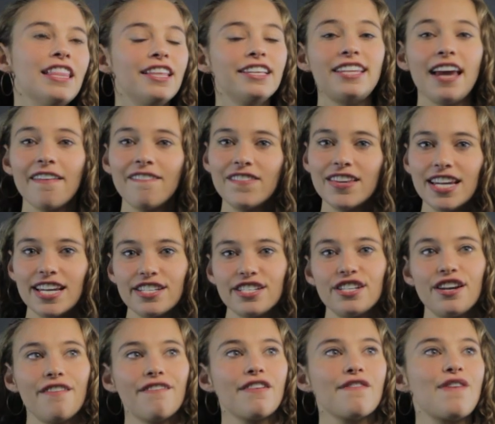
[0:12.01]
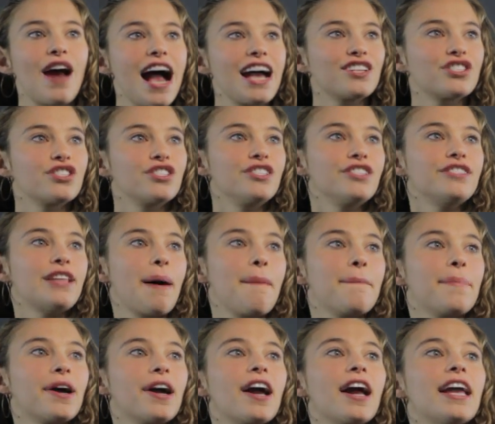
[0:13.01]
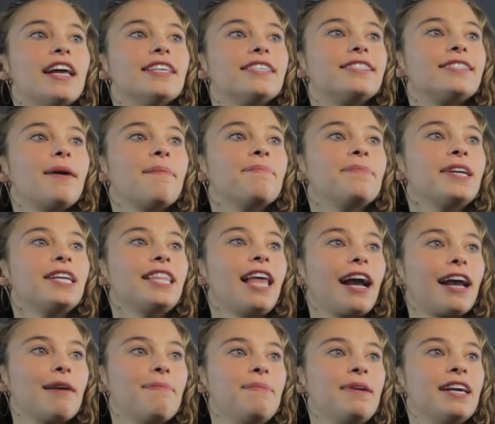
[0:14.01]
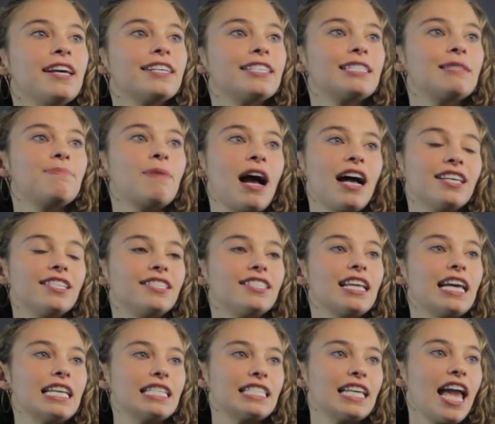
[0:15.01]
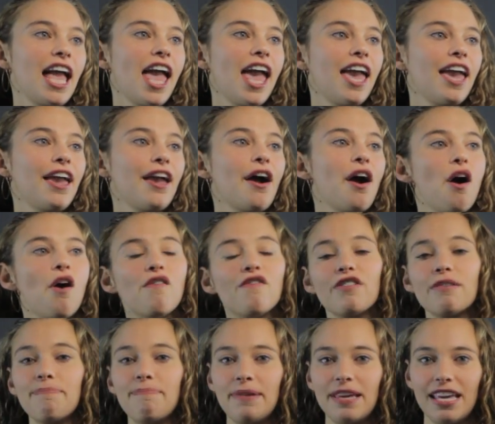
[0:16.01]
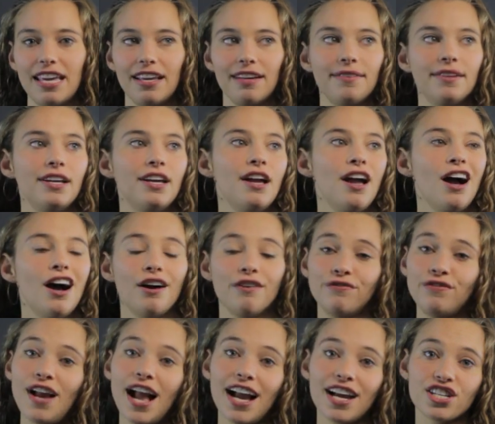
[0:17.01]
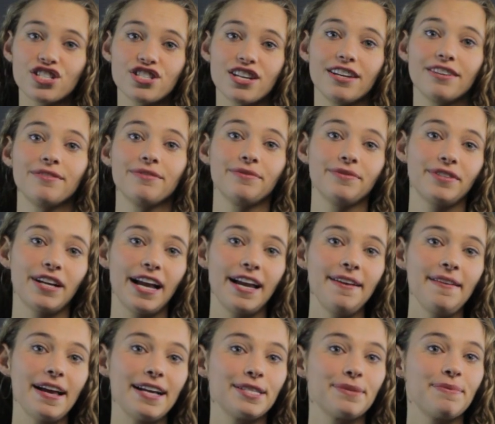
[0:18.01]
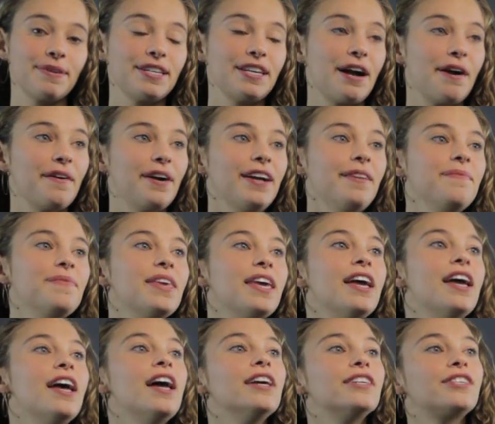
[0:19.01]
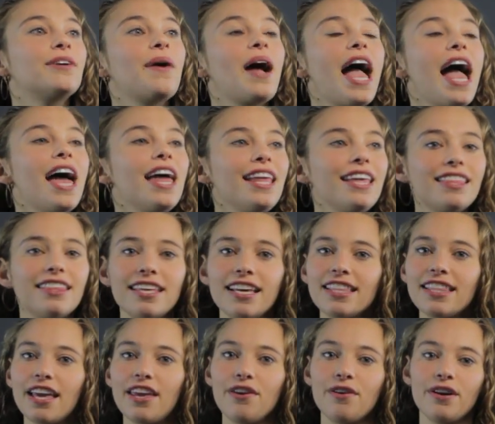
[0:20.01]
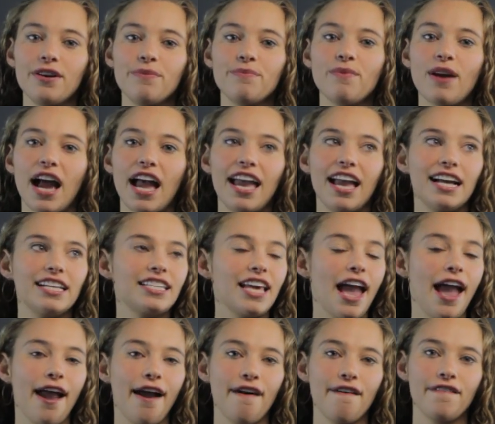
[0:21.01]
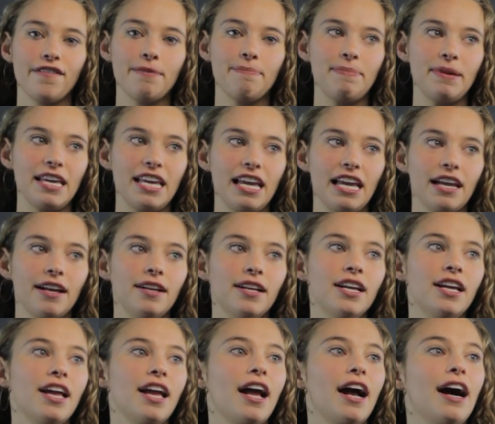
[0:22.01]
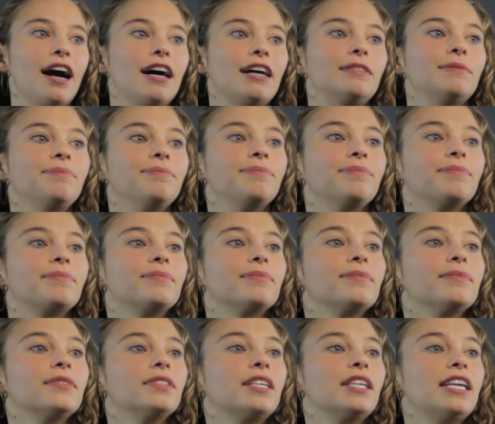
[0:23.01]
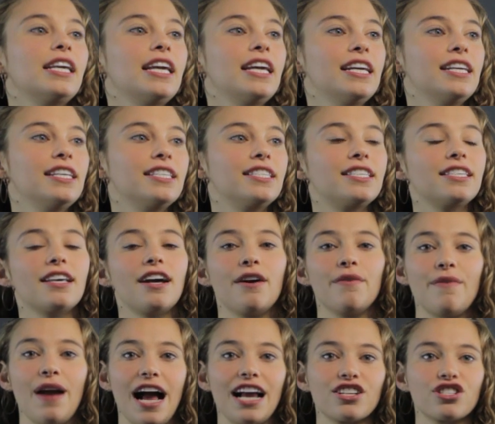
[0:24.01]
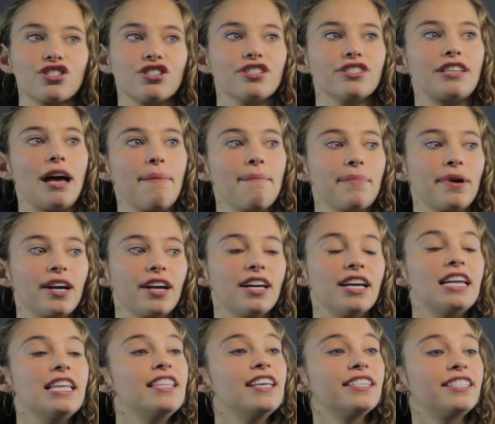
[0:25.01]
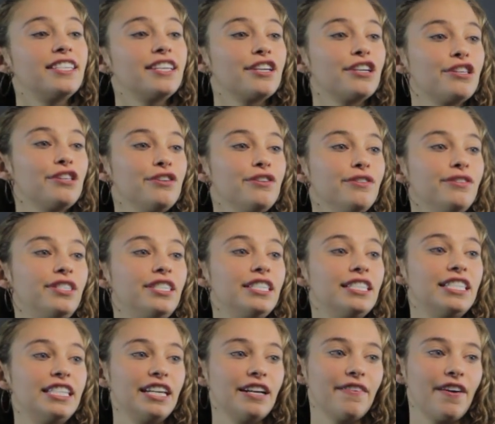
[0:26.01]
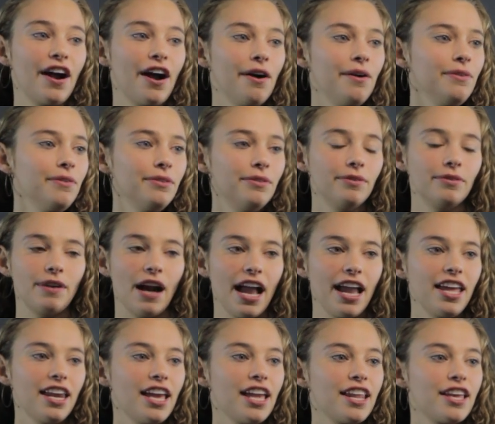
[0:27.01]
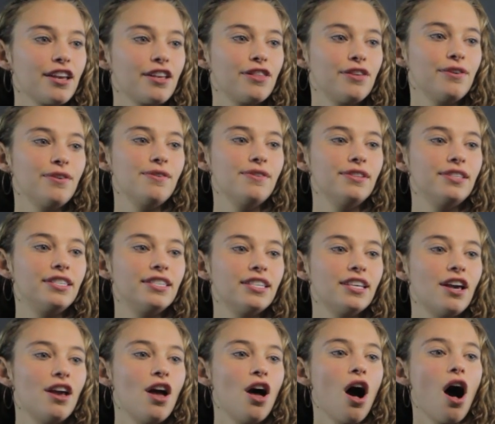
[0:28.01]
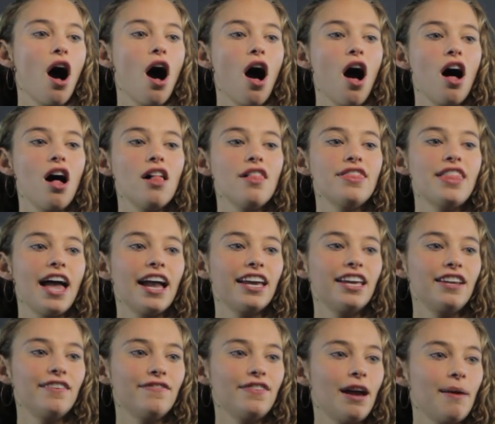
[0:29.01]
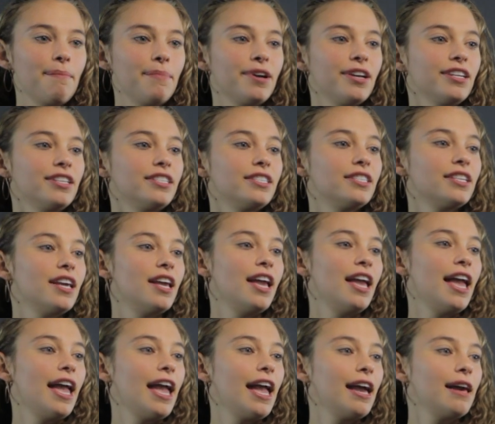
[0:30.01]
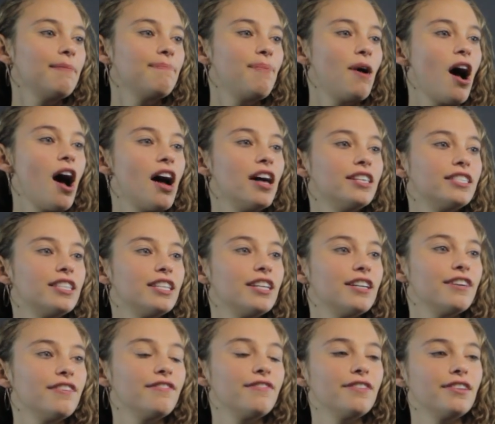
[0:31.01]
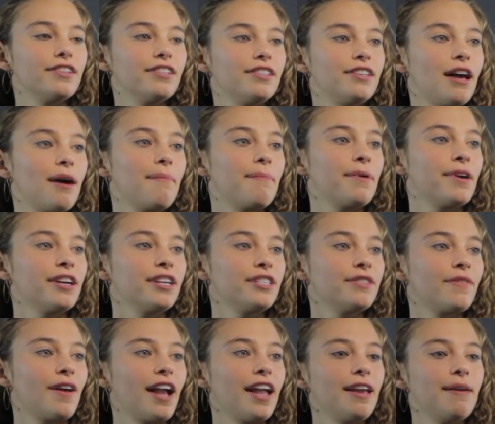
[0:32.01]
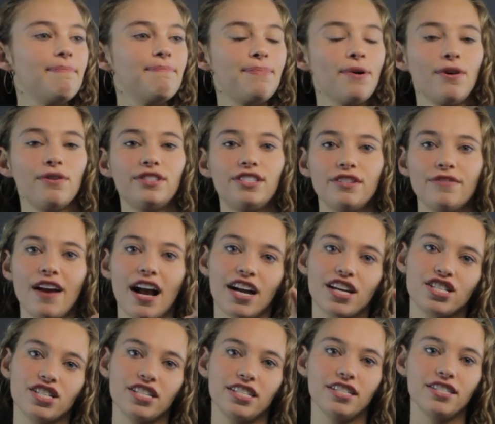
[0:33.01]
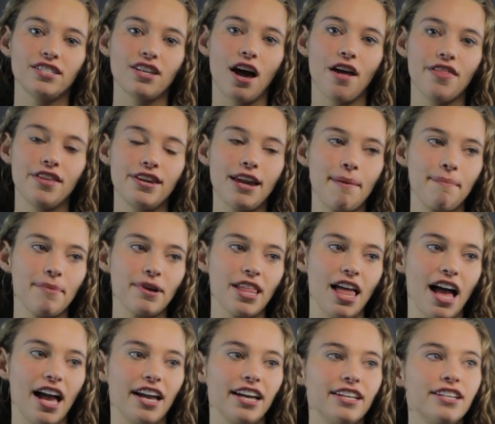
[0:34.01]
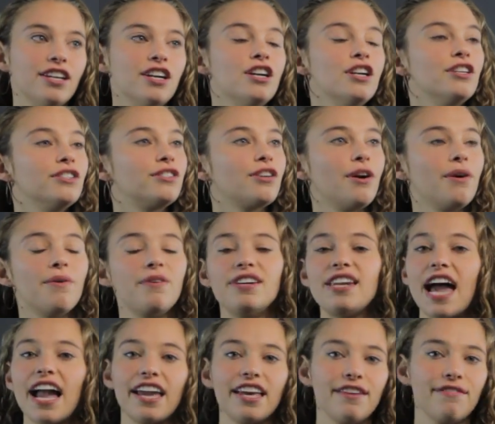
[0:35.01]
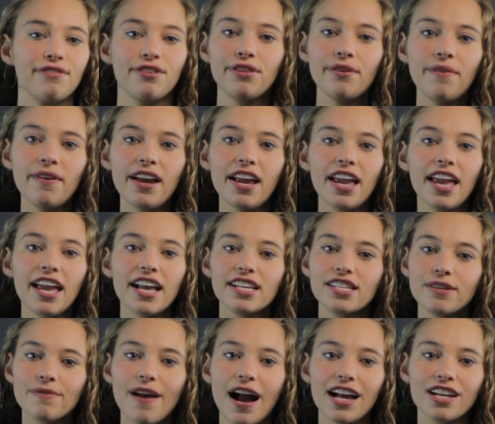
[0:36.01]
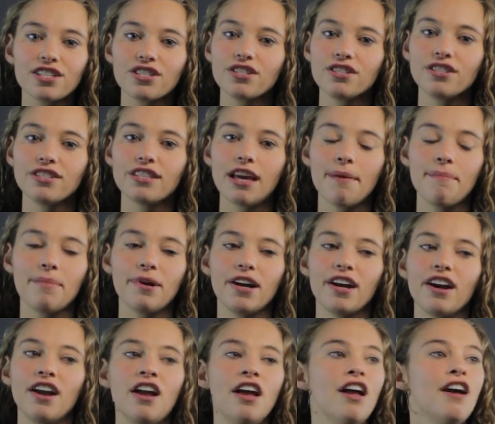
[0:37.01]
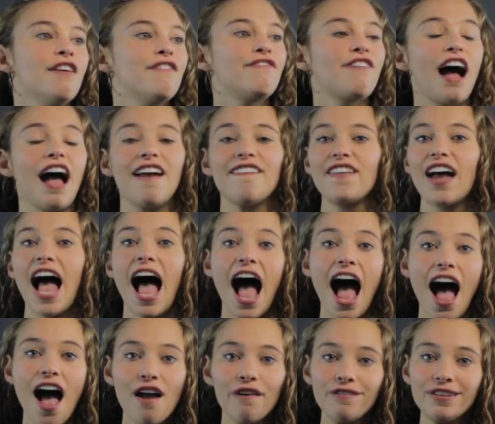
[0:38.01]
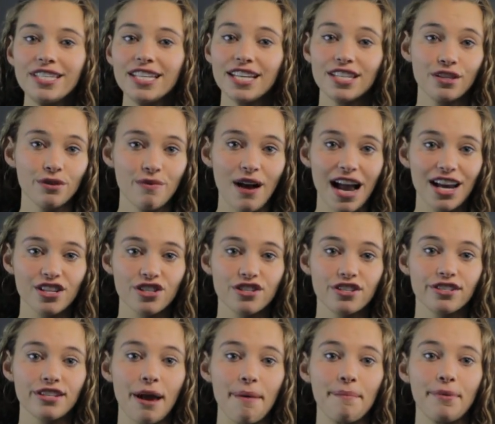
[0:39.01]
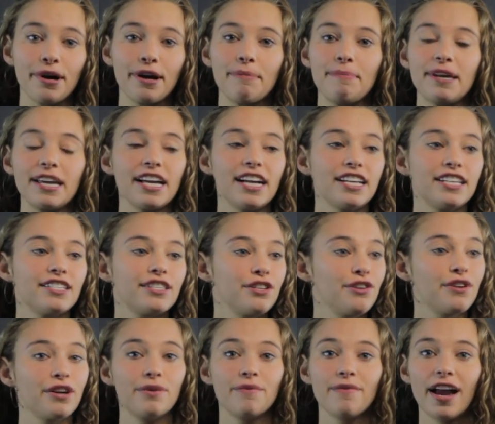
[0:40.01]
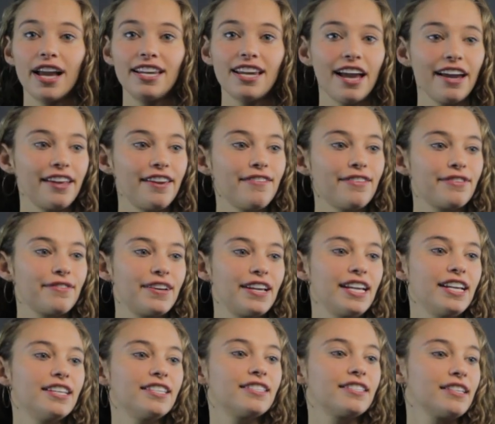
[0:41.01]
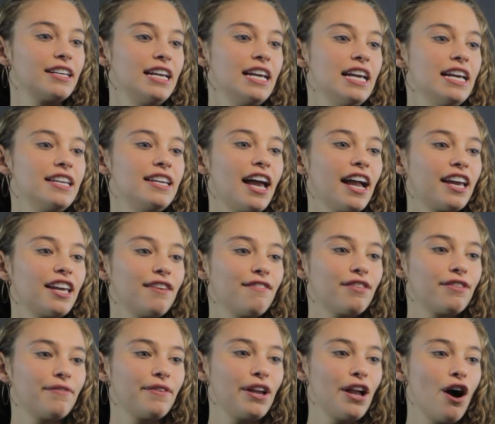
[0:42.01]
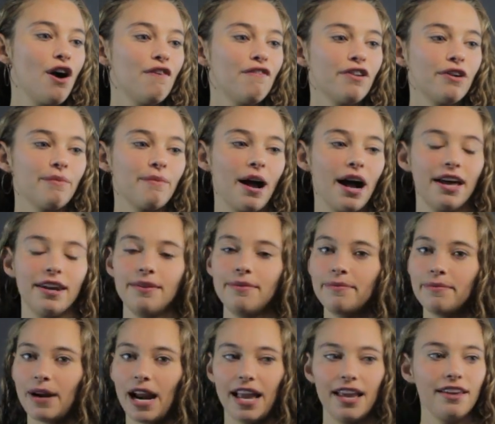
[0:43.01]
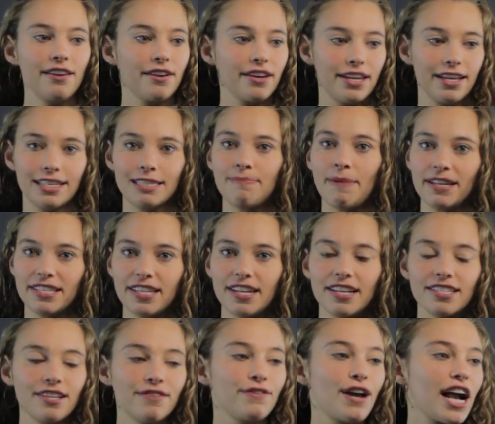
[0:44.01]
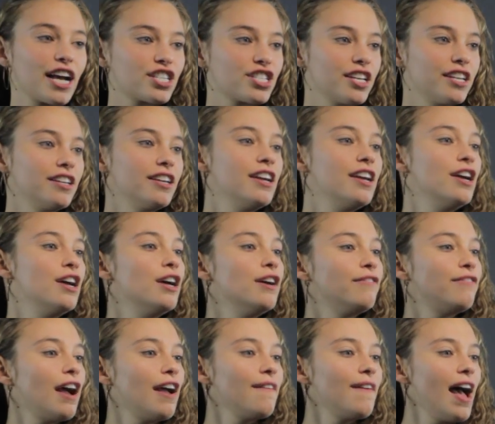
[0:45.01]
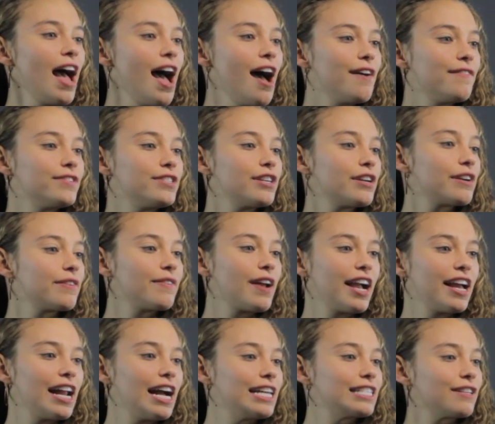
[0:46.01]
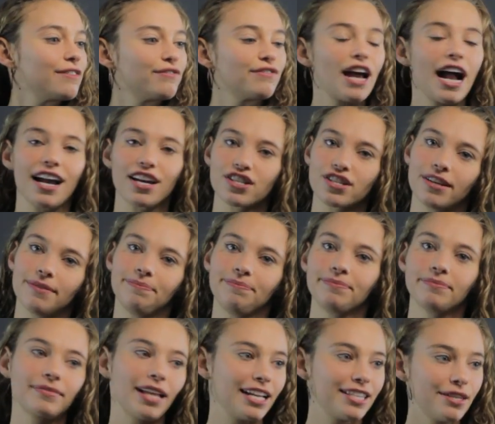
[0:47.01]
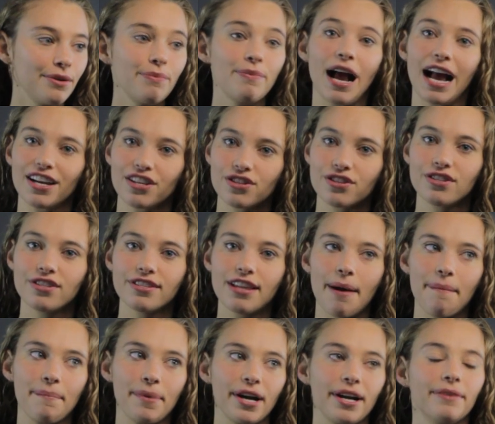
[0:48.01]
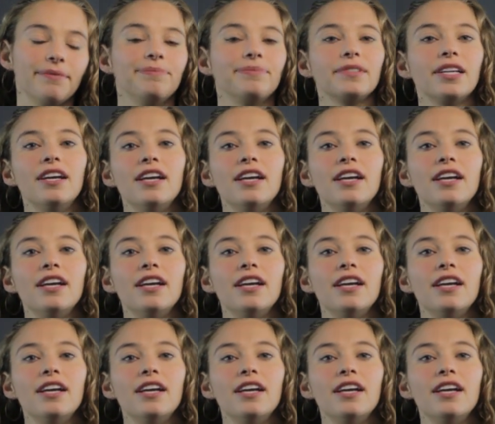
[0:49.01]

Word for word: The definition of a rational number is something that can be expressed as a over b, a fraction, right, as we know it. So anything that you can write as a over b um, is a rational number. This includes zero, right? It includes all negative numbers and positive numbers, right, in both directions on the number line. So negative 3 is a rational number, 5 halves is a rational number because you can write negative 3 as negative 3 over run, right? You can express it as a fraction. 5 halves you can write as a fraction. That's a rational number.